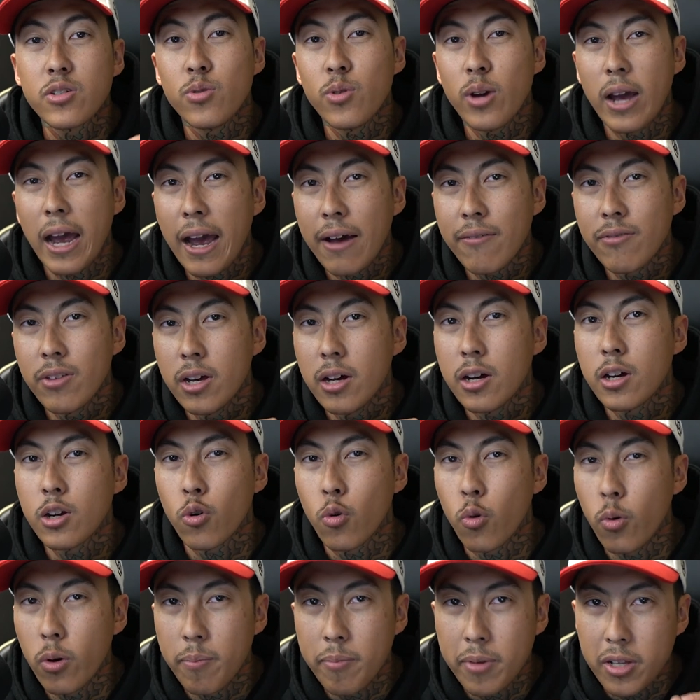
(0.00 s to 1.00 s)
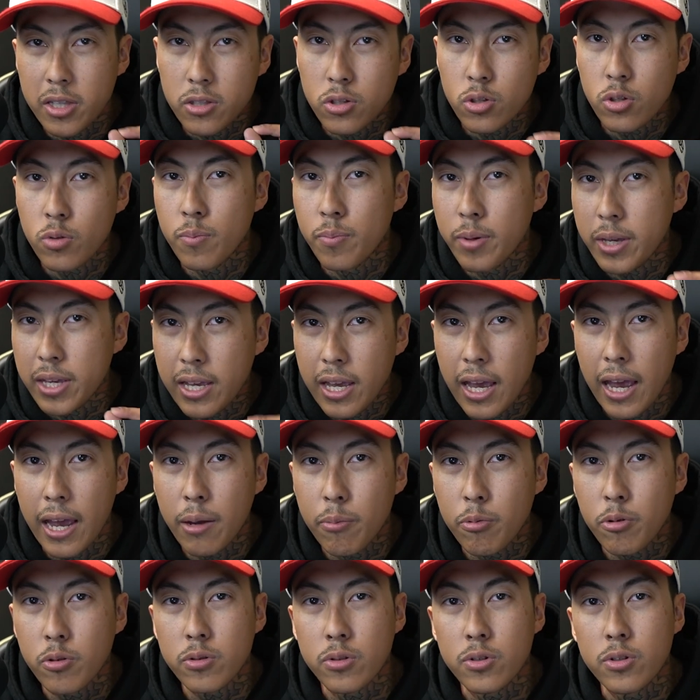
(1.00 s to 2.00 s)
you have the equipment to be
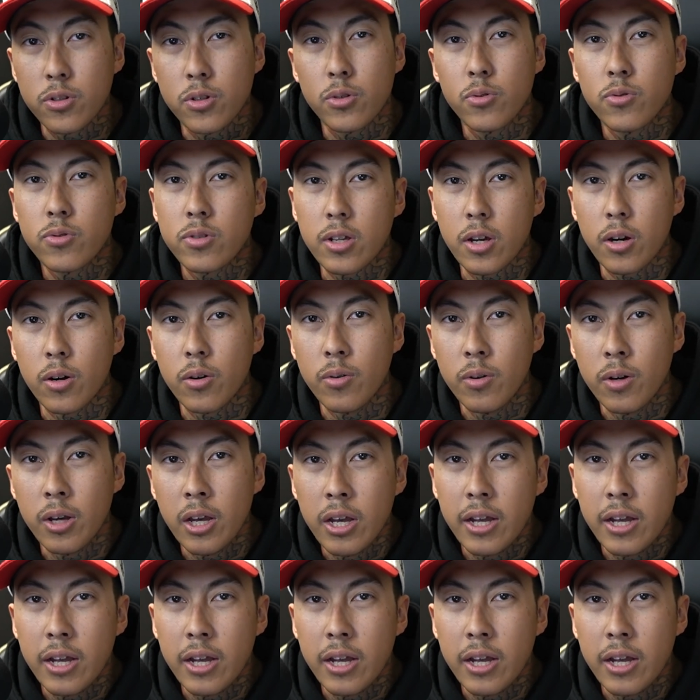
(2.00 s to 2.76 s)
able to do so.